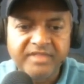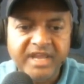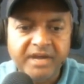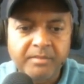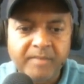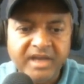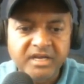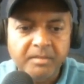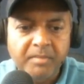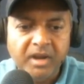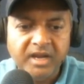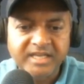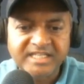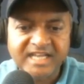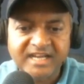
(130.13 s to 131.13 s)
thereby
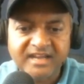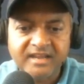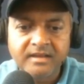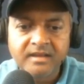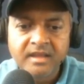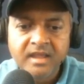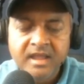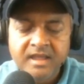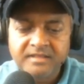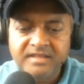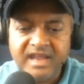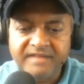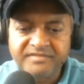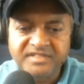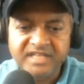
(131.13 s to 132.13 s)
double attacking
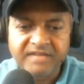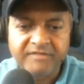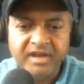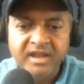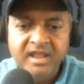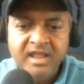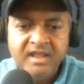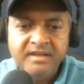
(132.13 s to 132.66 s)
the f7.